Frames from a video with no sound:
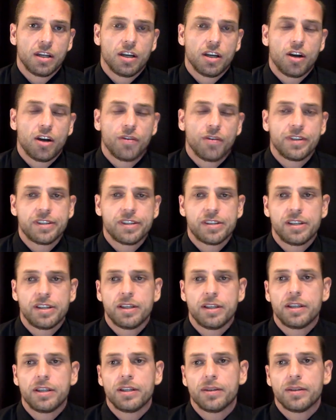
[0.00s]
Now
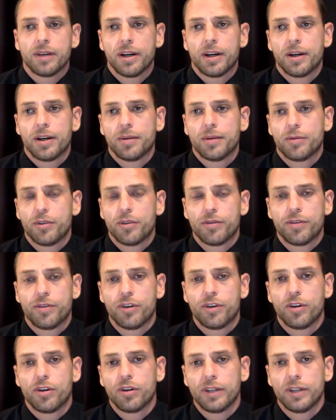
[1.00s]
obviously
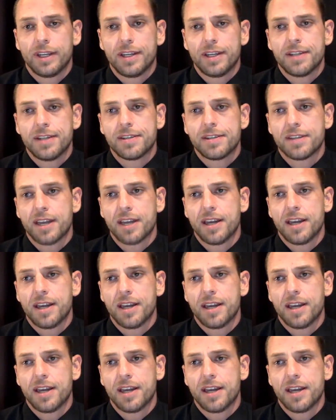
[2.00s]
referral is